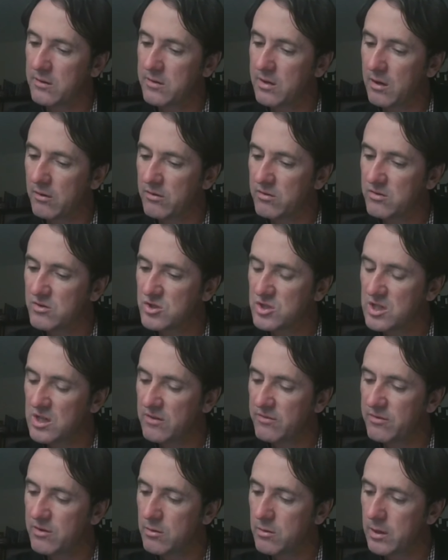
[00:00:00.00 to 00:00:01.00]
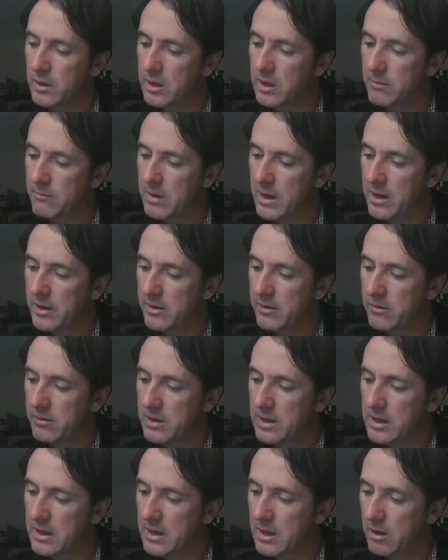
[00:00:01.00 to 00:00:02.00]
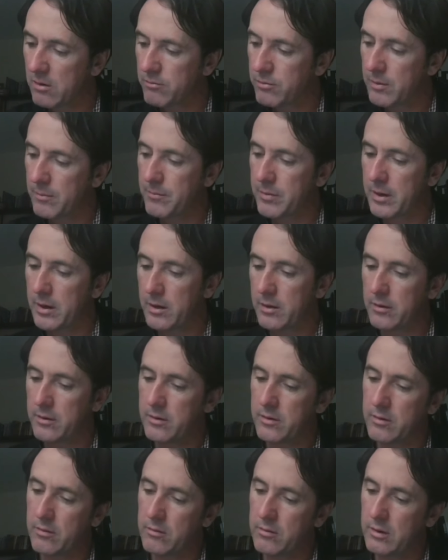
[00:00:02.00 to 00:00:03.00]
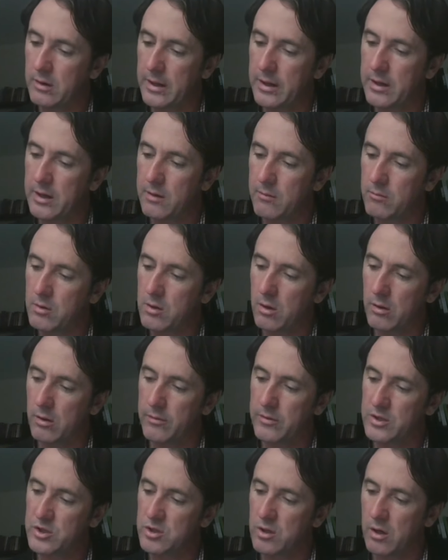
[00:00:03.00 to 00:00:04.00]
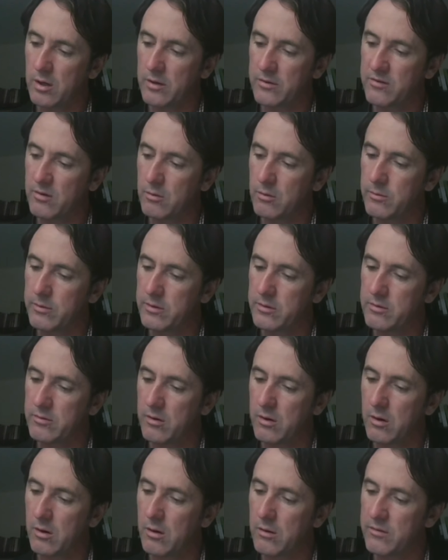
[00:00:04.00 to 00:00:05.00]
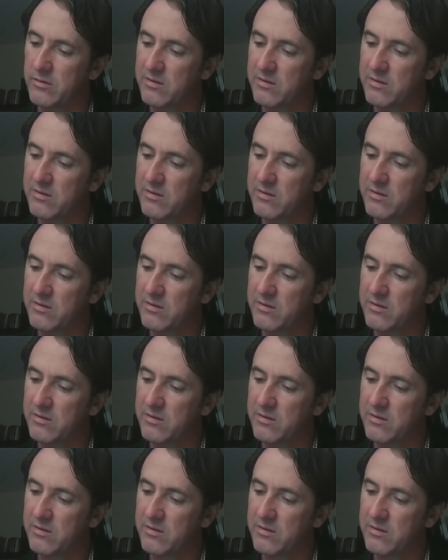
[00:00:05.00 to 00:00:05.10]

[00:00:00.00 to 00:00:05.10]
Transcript: tells chief UN commander he now prepared to let him call the shots on withdrawal.